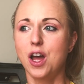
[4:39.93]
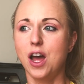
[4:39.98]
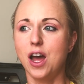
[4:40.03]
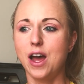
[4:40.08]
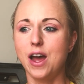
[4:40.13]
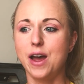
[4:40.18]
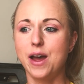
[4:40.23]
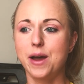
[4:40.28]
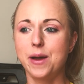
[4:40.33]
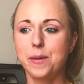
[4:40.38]

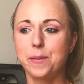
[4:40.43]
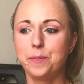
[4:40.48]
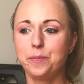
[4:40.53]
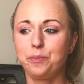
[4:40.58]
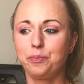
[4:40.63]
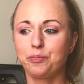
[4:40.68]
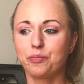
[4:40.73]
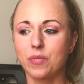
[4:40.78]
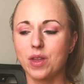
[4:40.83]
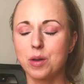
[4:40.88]

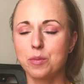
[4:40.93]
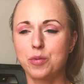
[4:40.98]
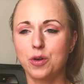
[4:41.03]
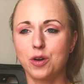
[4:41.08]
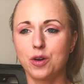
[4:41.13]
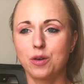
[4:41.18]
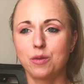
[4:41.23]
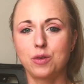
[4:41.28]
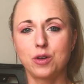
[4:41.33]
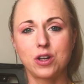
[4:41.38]

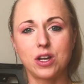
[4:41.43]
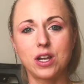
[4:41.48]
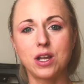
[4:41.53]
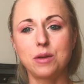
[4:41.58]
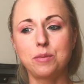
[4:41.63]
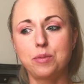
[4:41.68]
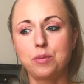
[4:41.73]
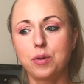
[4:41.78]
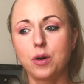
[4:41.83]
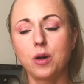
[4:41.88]
But we're going
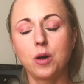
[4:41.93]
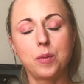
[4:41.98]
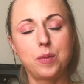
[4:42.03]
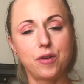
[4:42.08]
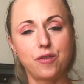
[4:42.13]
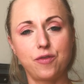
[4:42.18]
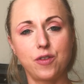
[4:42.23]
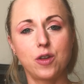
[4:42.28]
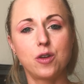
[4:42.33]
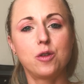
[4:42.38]
to pull up
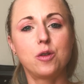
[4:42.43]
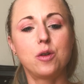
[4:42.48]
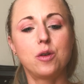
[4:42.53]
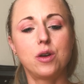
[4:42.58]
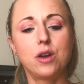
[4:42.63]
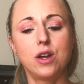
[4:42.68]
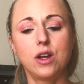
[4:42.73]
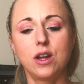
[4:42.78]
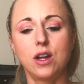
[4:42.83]
a few